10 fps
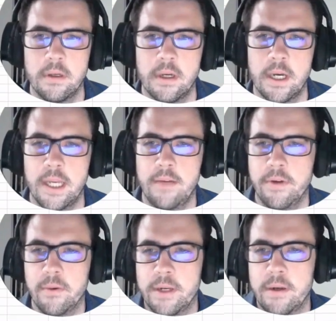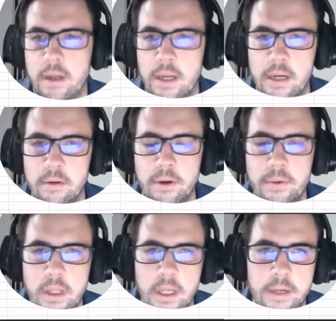Hi everyone,
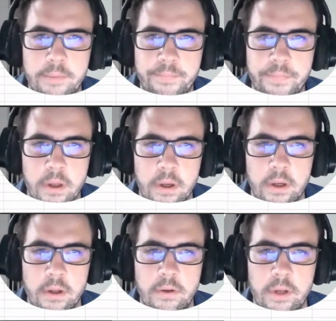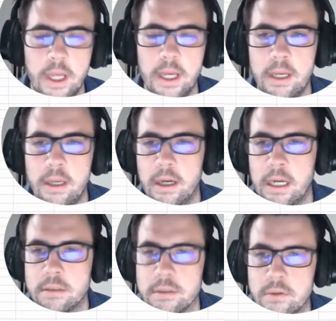Rowan here. Today
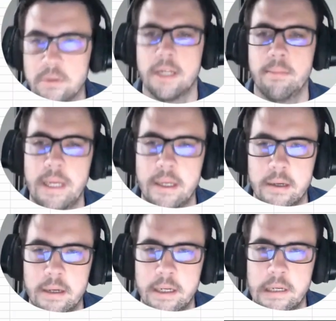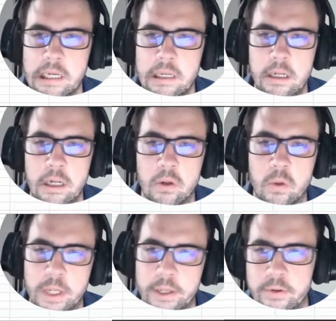I just thought I'd make a little
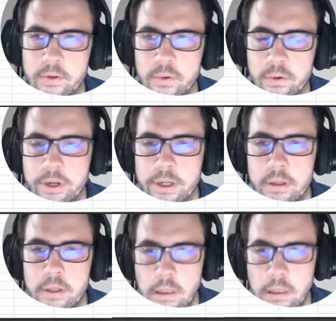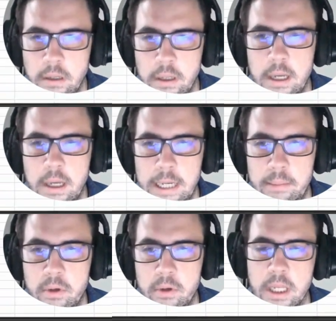quick tutorial
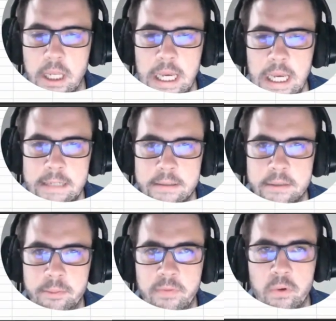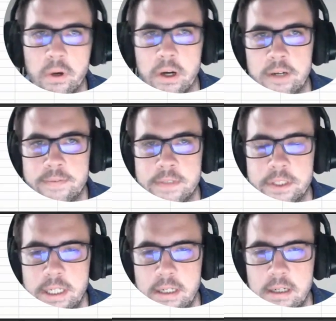looking at before and after
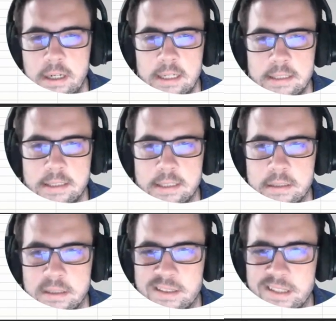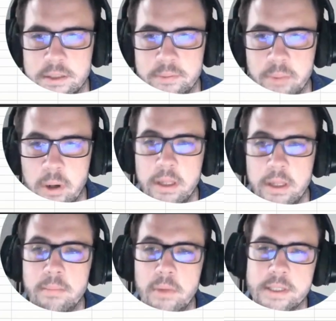trend analysis. This is probably
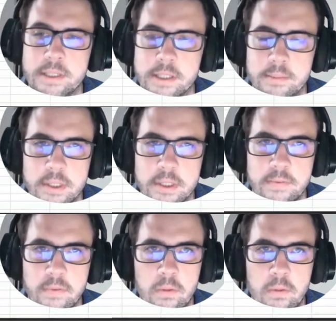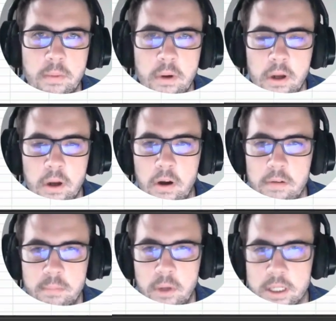the most simplest form
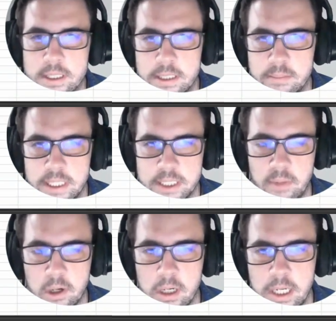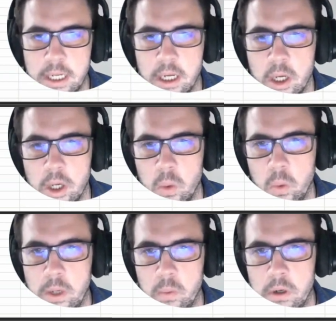of marketing mix modeling
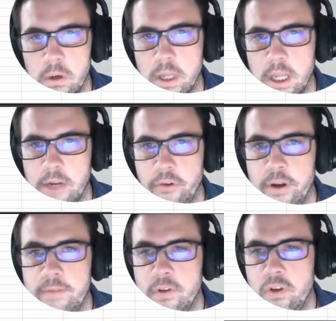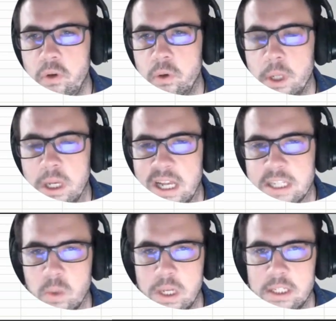where we're looking at revenue as
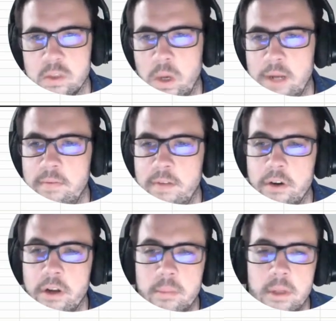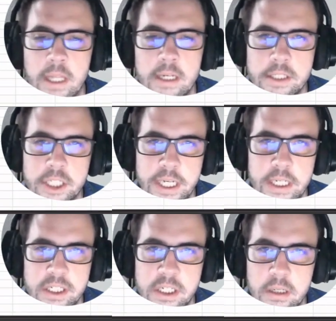well as one variable that has
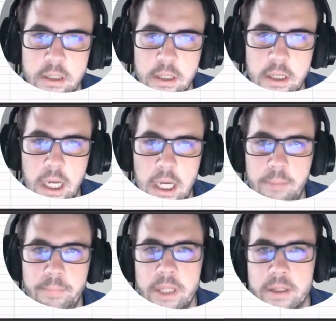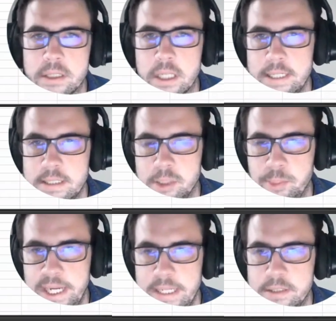changed. In this case, it's
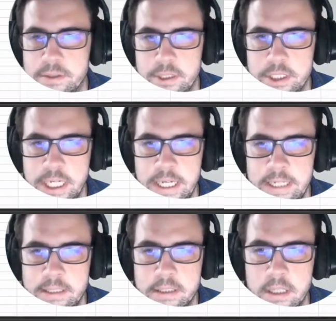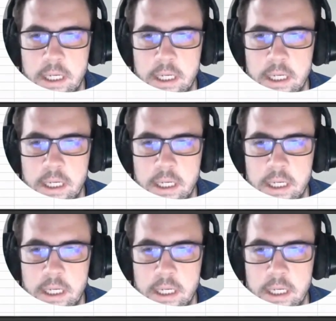paid search ads.